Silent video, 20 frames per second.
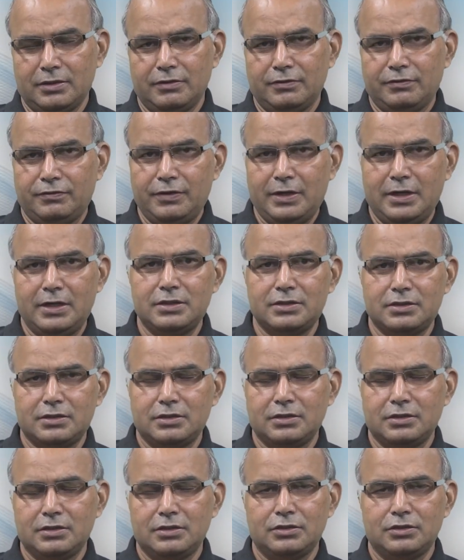Friends,
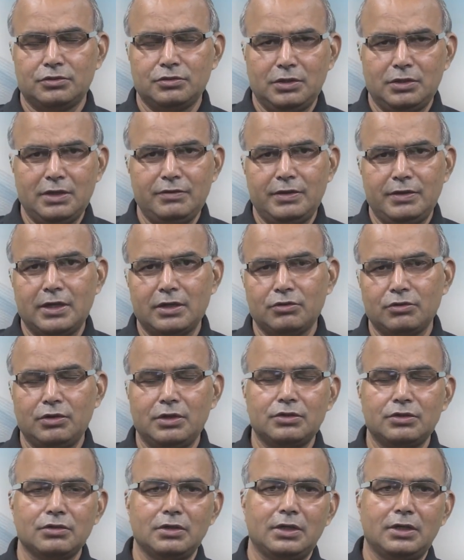today we are
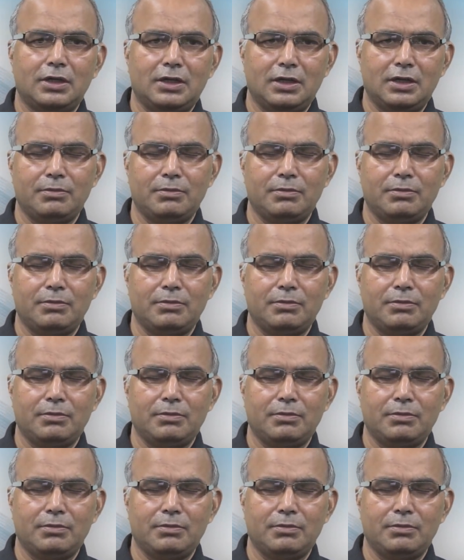going to learn